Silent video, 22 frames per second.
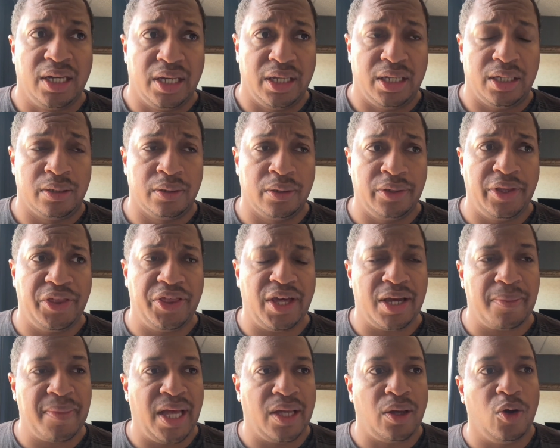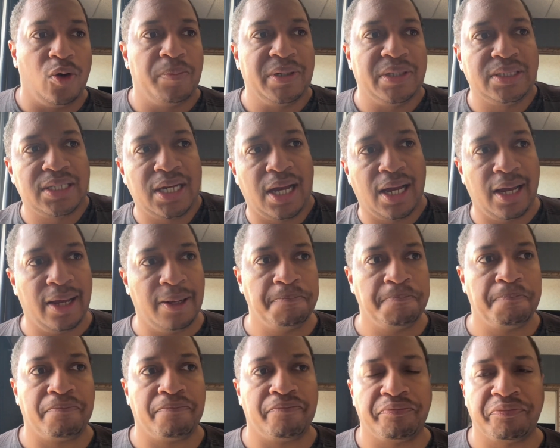You know, the thing about open
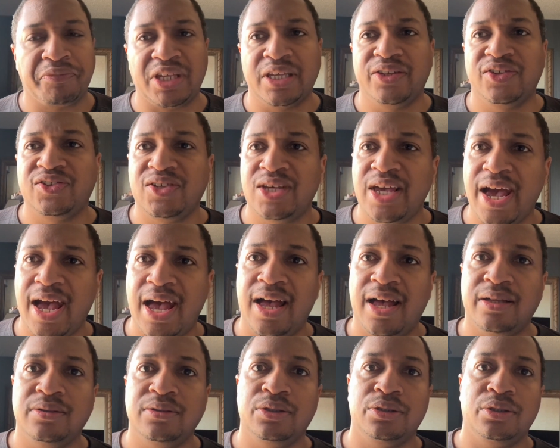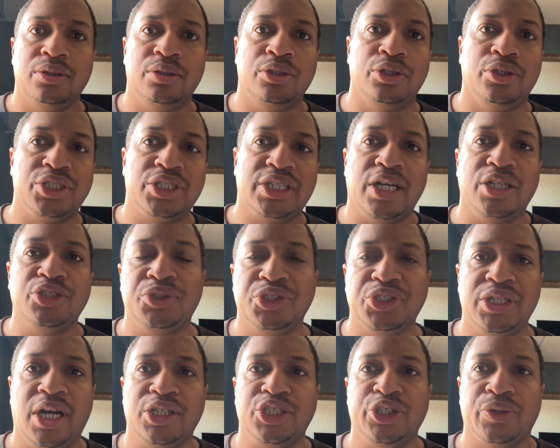time is, yeah, your schedule's
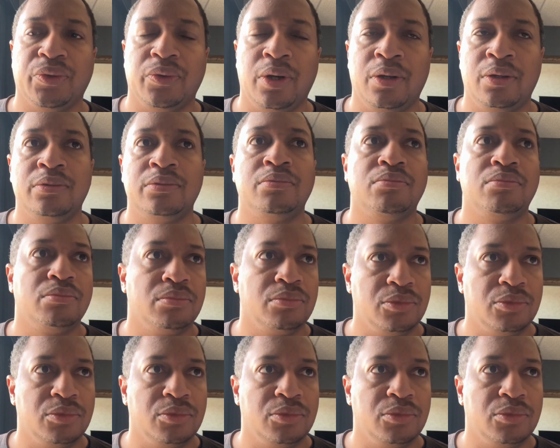not your own.